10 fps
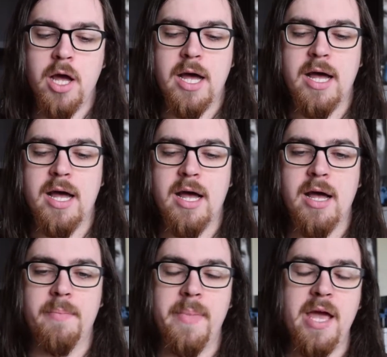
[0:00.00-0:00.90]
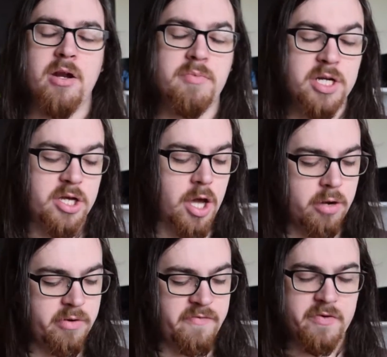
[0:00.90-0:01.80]
and I'm going to
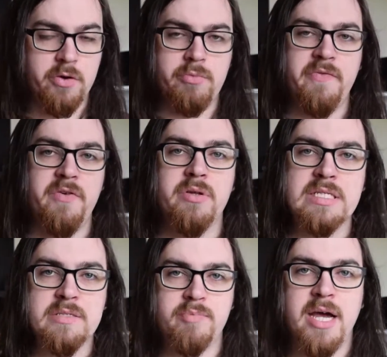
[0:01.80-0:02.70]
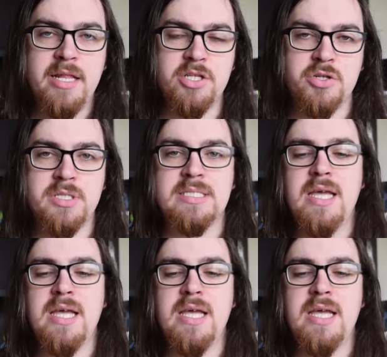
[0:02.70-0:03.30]
go through it with you and explain the choices.